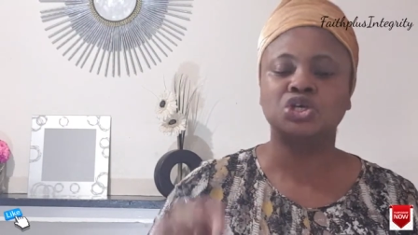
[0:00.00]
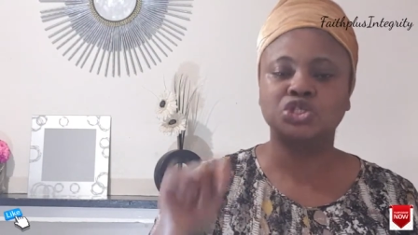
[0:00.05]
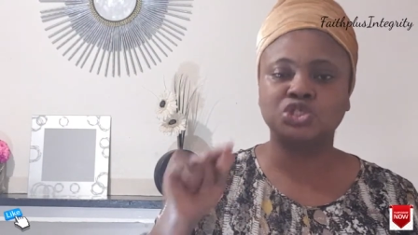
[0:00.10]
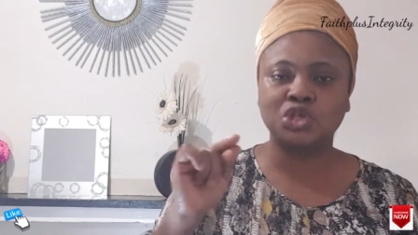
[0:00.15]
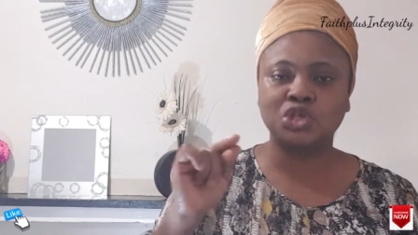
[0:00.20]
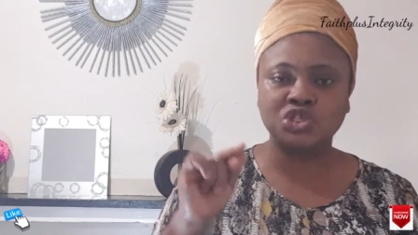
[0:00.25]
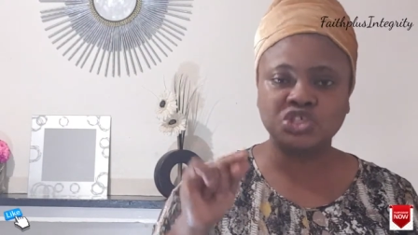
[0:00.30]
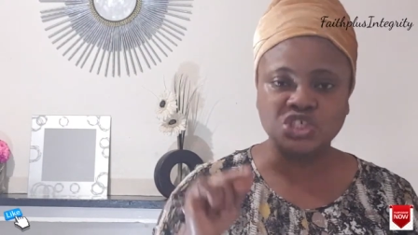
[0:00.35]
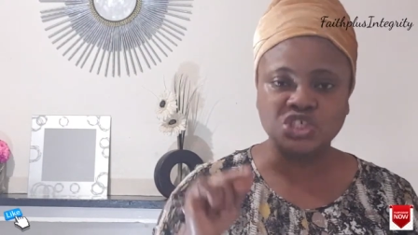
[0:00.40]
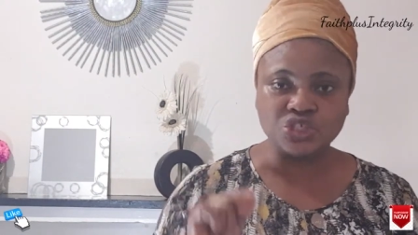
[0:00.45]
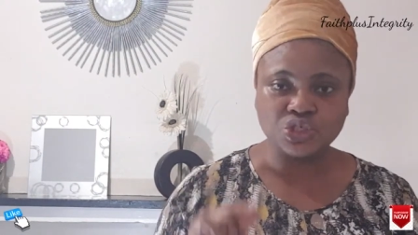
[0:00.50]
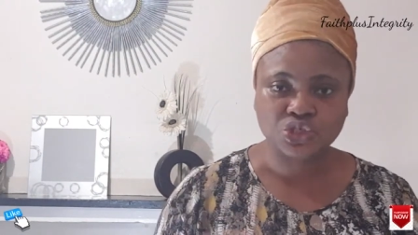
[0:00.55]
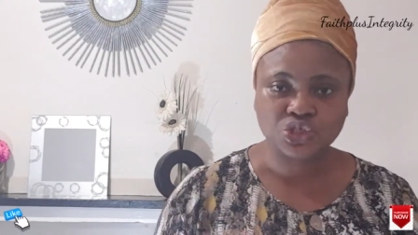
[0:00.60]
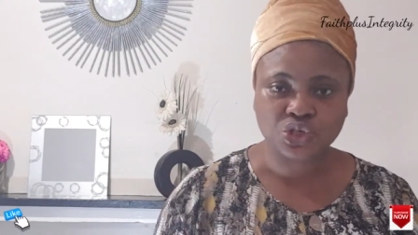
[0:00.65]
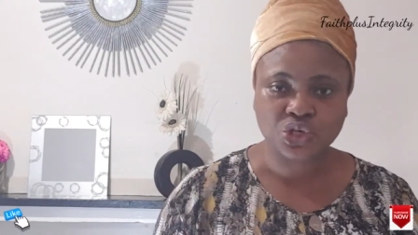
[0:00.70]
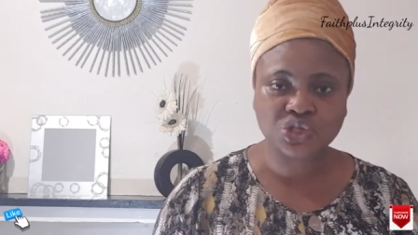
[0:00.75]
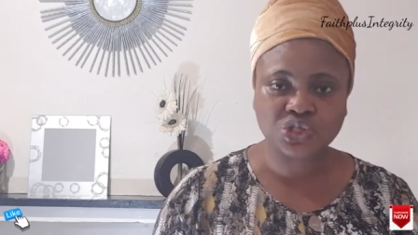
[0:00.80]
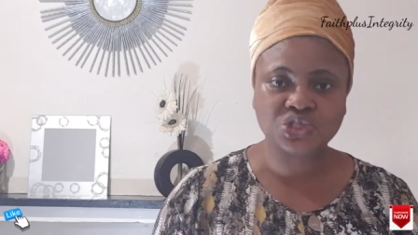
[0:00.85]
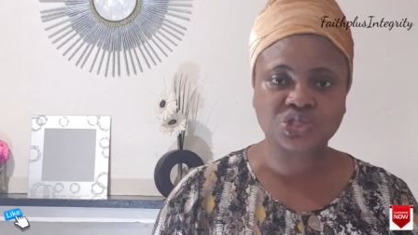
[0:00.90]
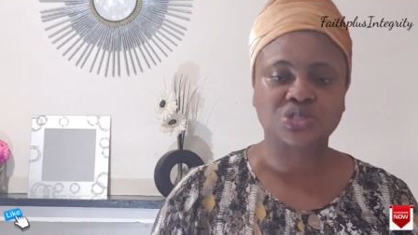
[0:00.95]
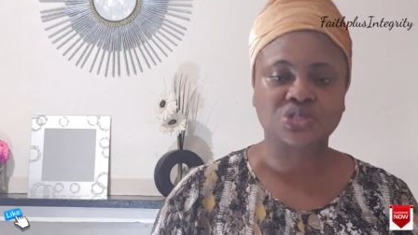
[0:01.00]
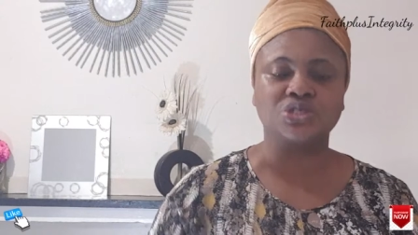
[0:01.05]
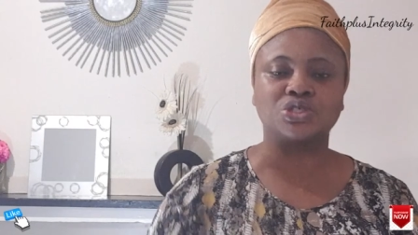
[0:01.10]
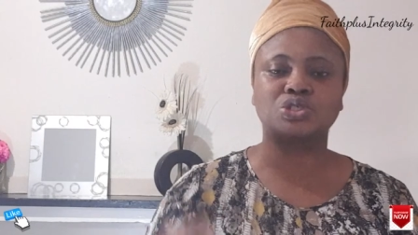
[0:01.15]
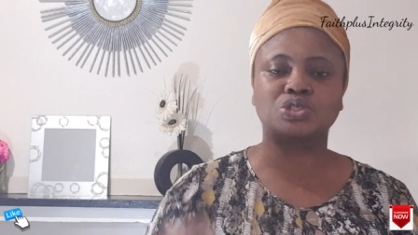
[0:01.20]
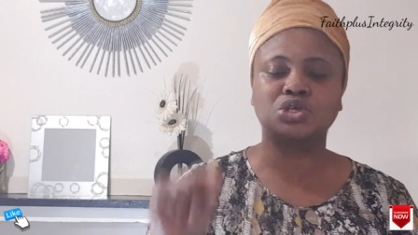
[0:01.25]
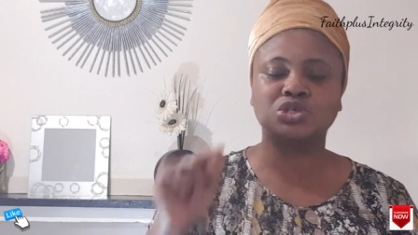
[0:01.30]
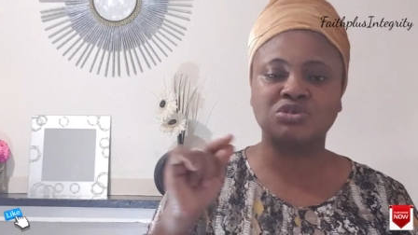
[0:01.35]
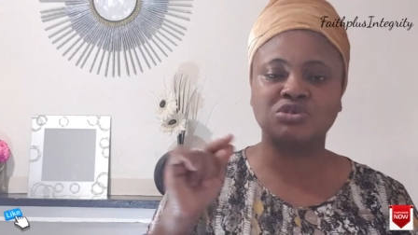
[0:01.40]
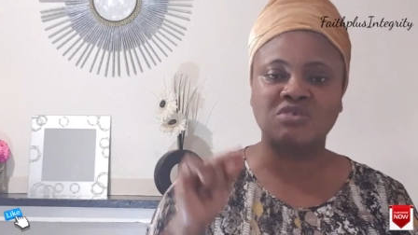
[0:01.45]
such instruction,
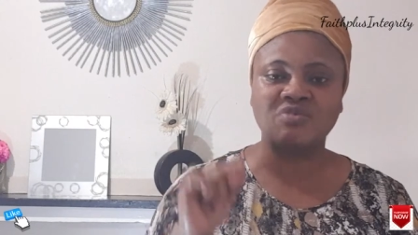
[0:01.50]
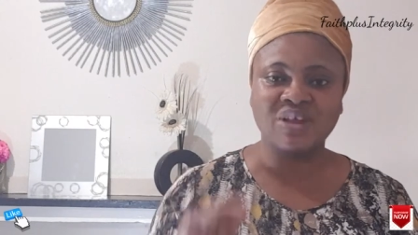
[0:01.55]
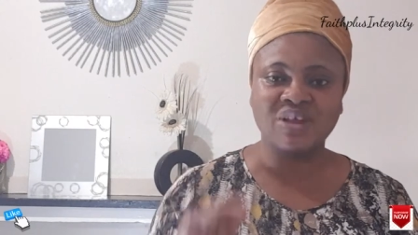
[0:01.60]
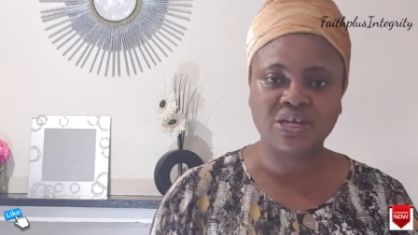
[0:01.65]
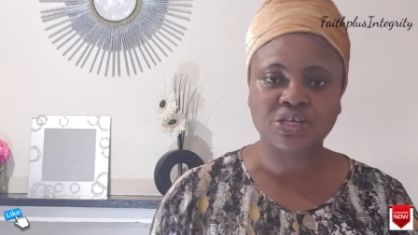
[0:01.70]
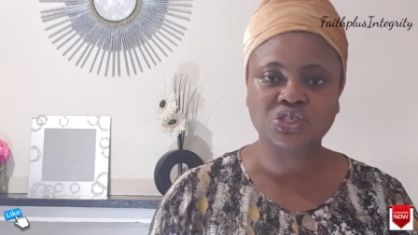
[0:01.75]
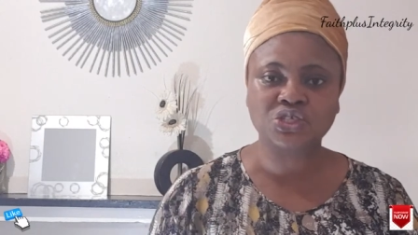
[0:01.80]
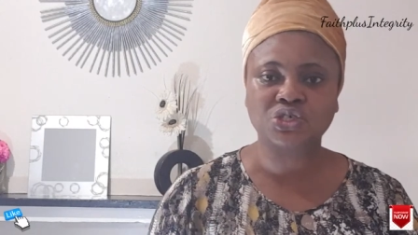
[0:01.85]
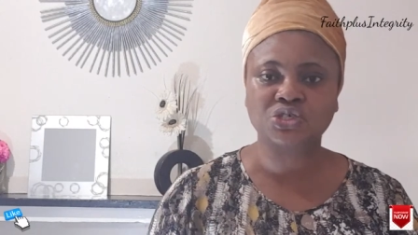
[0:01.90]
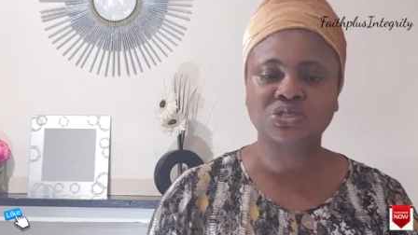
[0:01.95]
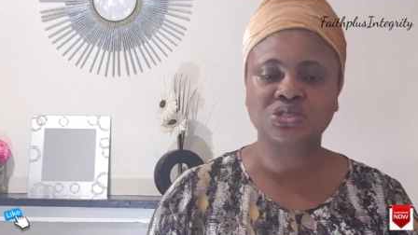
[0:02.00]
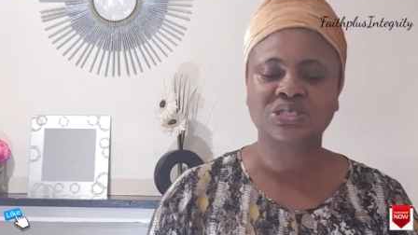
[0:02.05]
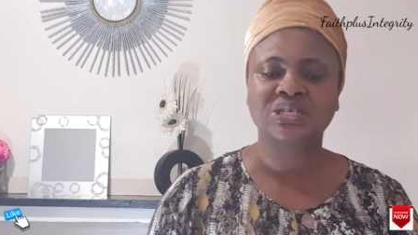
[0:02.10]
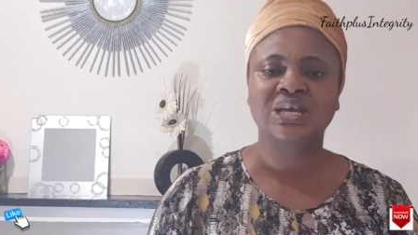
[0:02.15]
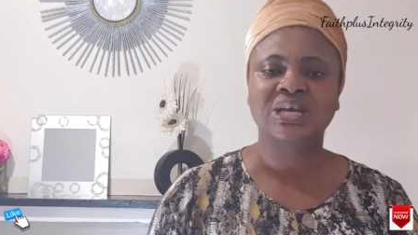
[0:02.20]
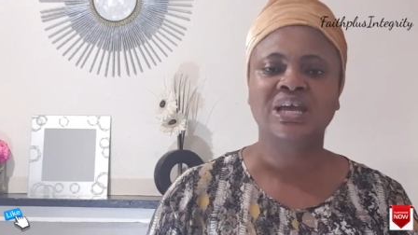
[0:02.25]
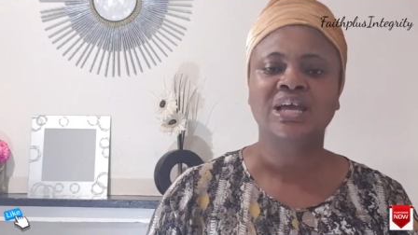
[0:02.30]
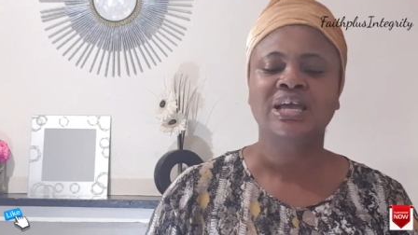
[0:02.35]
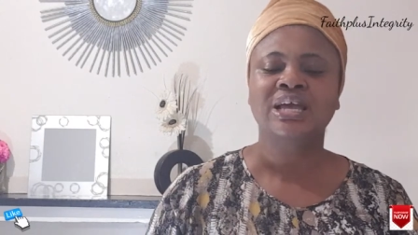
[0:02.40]
such revelations,